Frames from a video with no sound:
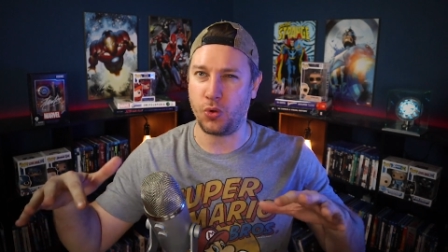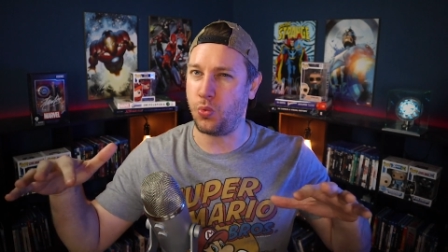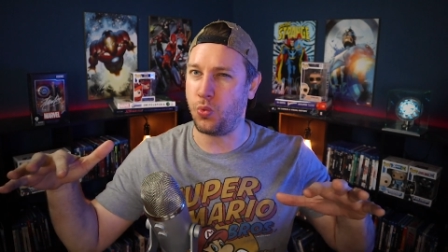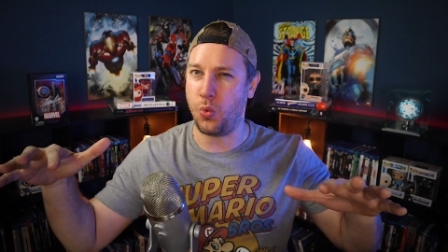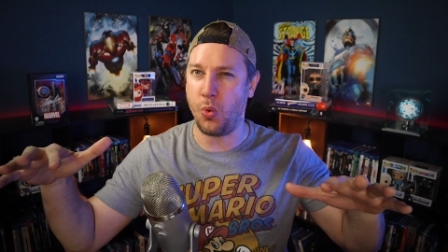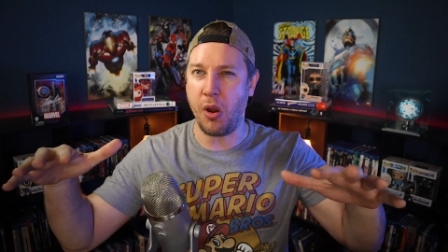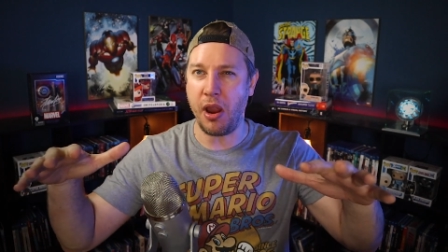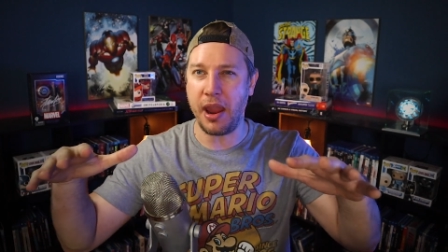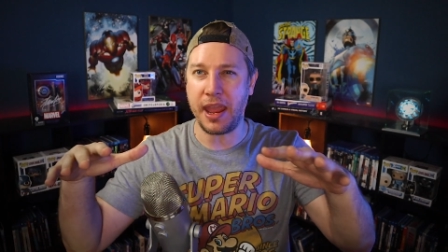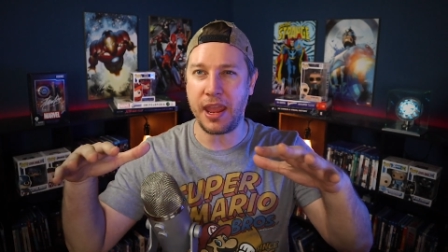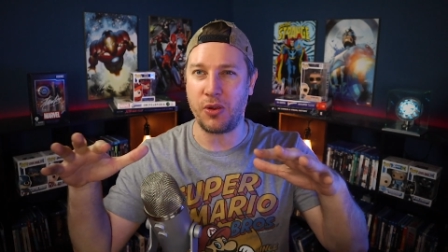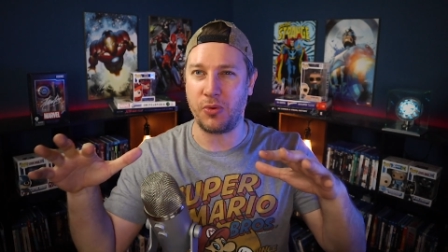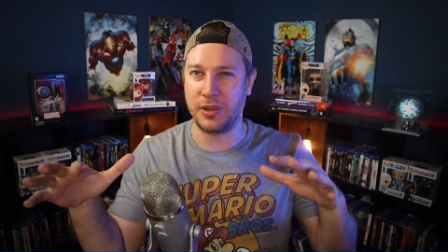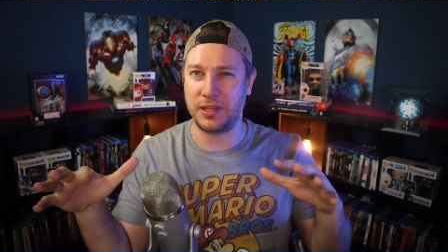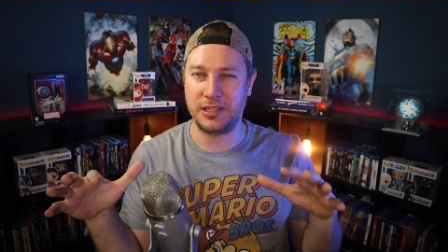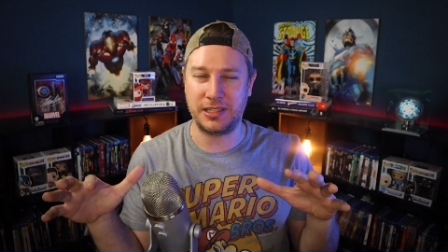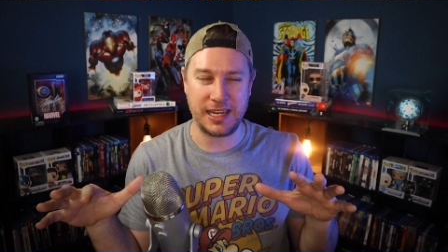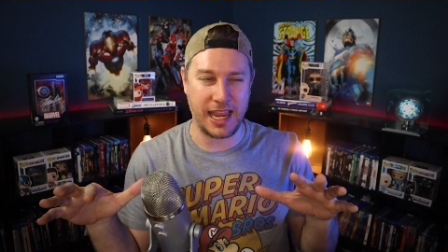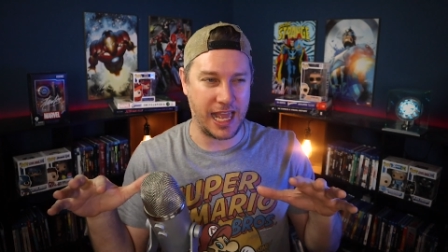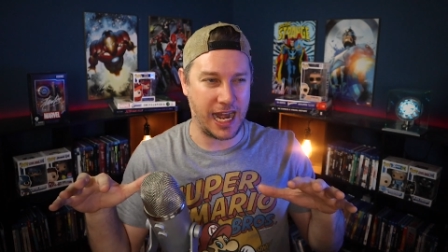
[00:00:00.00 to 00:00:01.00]
the way it
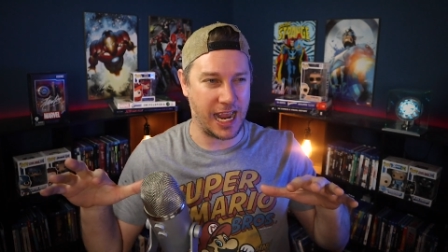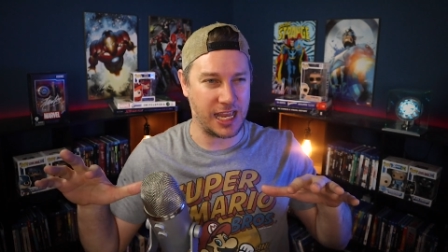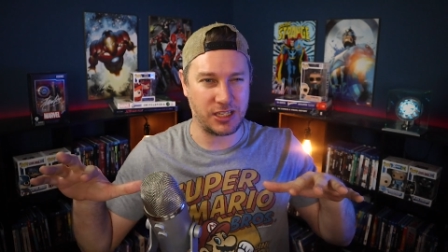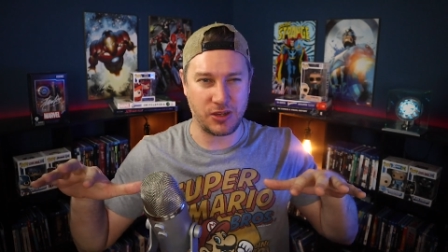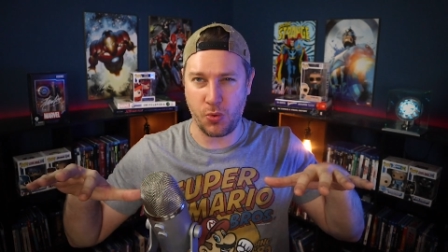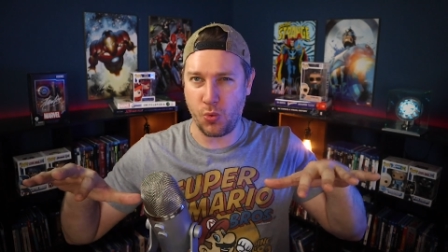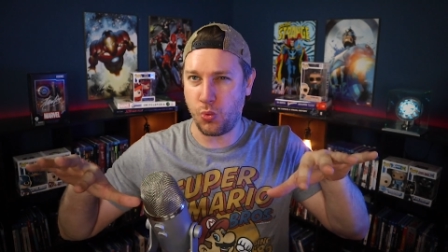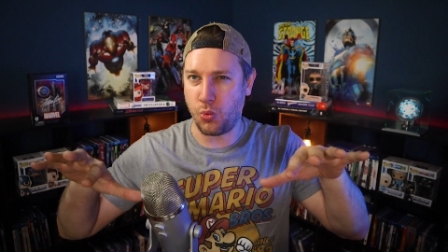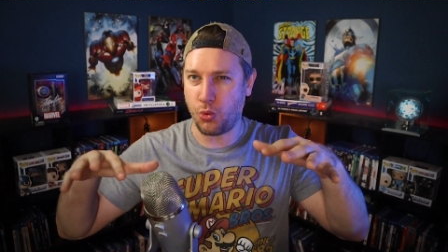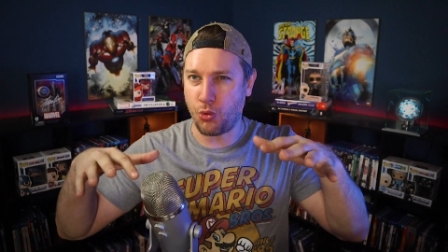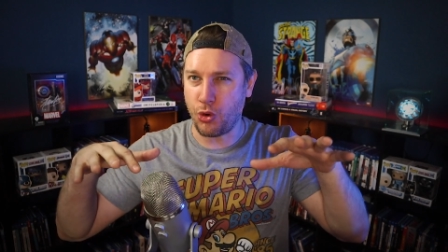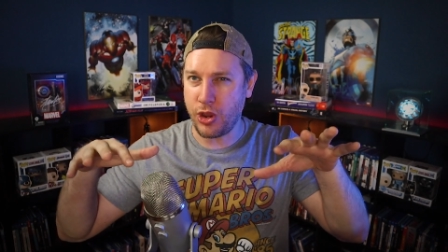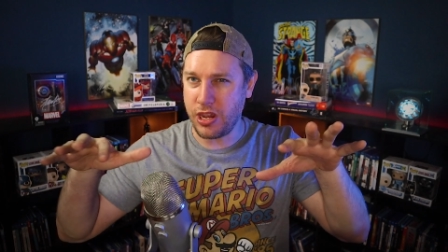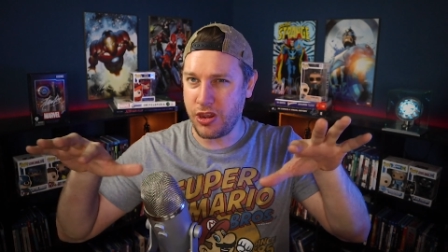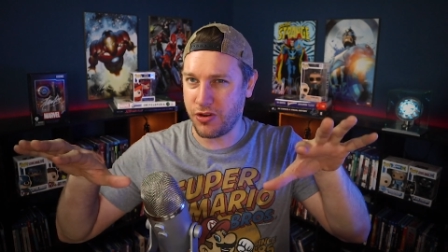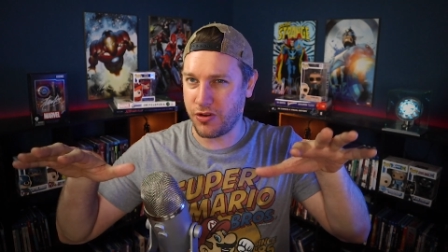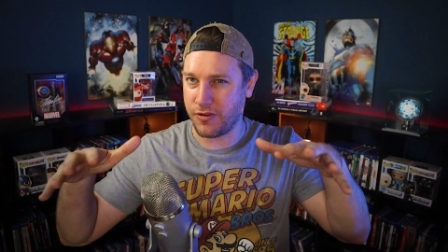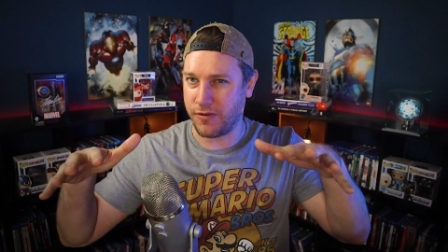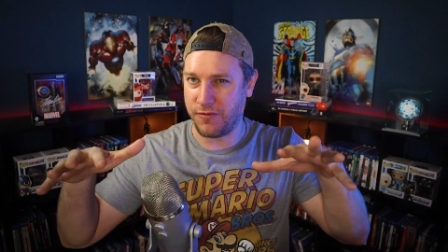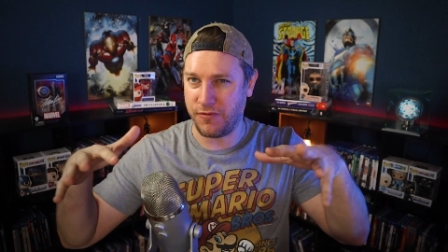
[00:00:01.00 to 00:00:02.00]
was said has a
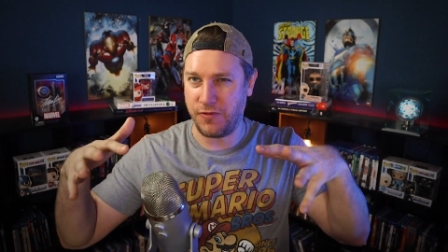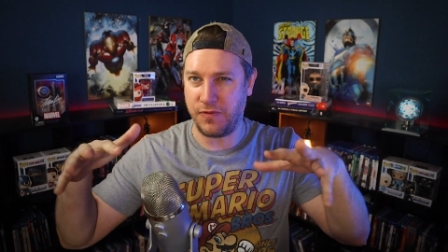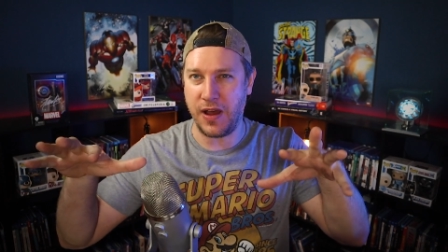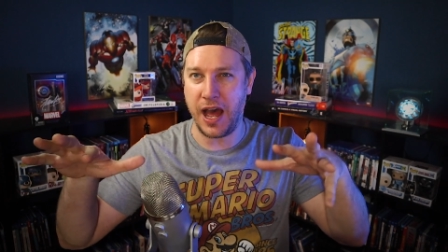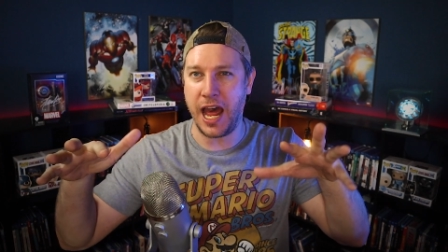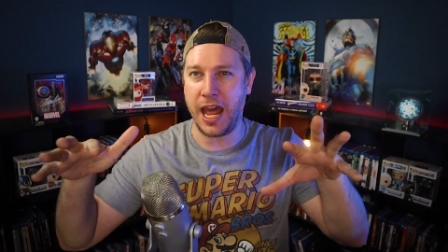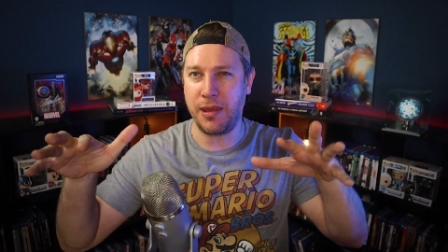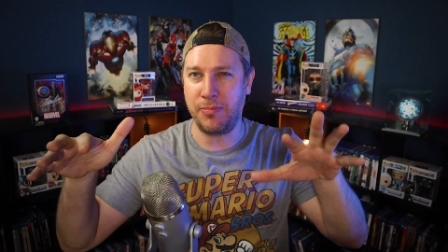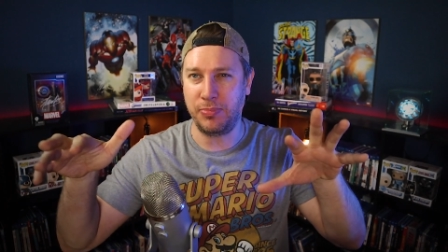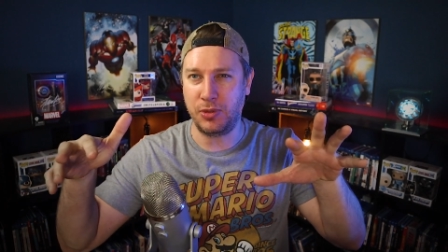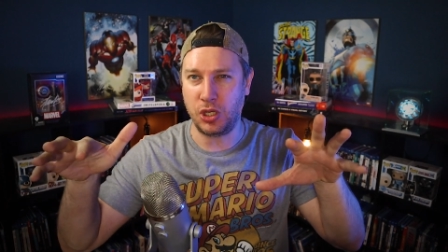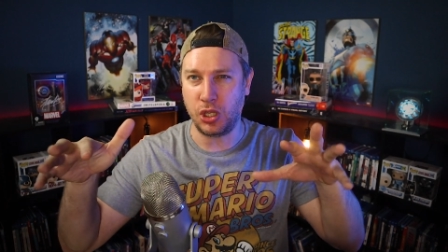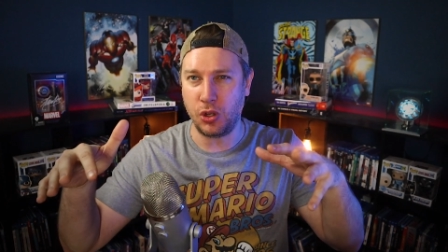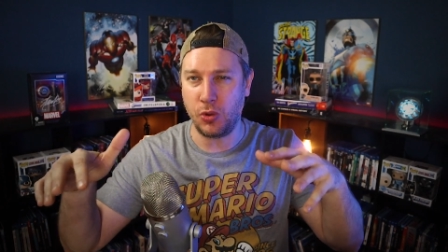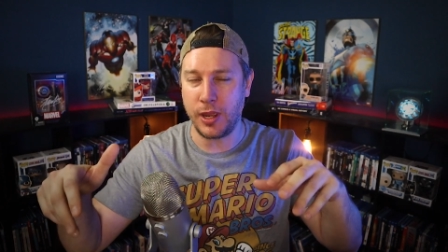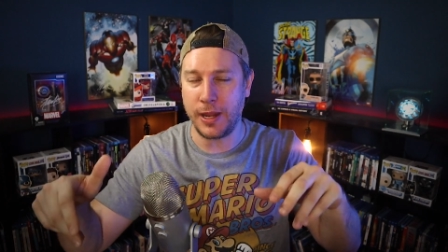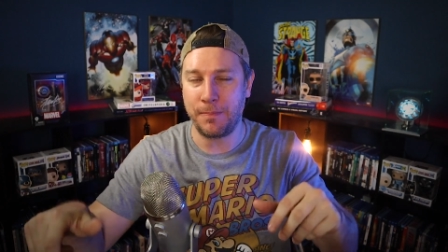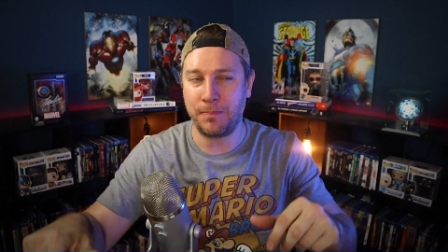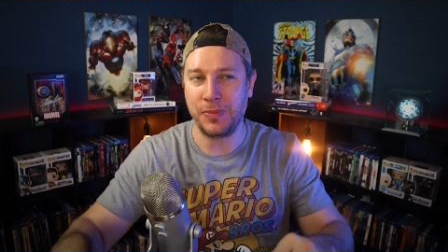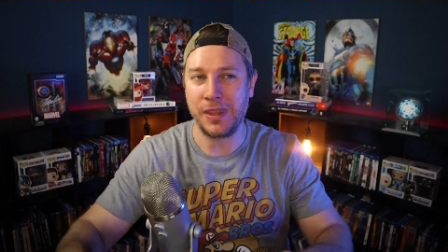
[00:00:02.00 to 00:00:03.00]
weird vibe
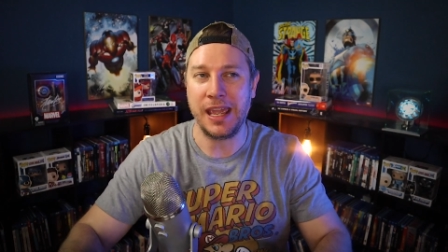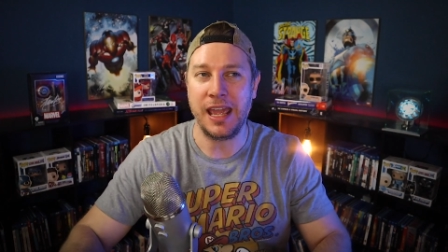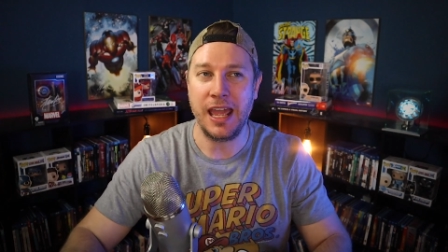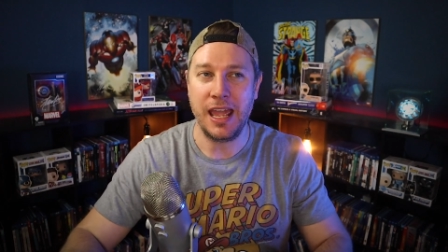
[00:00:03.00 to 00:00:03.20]
to it.